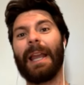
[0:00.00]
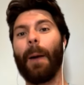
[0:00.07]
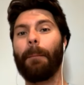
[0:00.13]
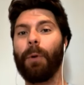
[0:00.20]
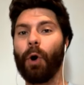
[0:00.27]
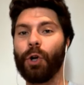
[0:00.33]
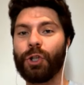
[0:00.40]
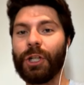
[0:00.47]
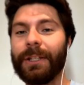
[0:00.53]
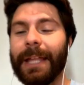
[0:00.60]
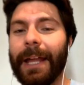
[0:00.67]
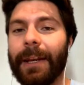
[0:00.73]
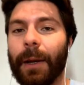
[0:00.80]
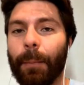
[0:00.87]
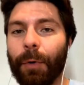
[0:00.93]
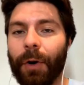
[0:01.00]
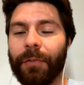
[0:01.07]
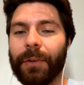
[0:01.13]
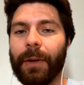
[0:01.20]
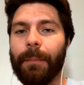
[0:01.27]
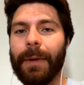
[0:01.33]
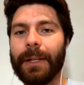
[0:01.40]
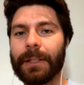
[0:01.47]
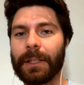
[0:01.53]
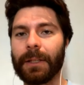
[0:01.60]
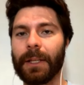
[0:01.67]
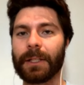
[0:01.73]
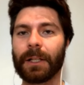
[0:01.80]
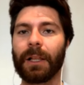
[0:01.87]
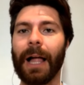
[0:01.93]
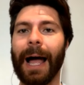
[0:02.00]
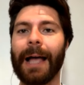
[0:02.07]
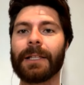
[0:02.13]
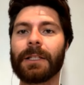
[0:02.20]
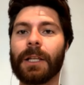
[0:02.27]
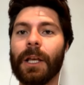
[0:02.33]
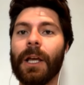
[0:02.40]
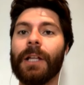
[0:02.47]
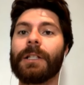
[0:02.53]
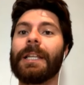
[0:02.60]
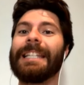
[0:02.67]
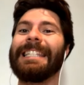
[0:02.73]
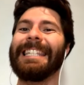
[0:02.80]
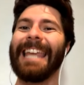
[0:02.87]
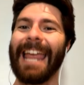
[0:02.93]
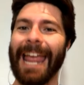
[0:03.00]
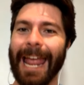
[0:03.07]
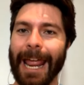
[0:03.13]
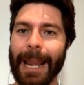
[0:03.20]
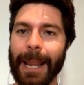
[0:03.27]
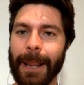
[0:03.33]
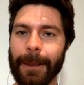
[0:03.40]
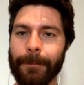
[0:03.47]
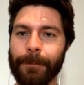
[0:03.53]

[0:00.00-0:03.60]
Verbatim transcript: now pushing that number of commits in this class to 10.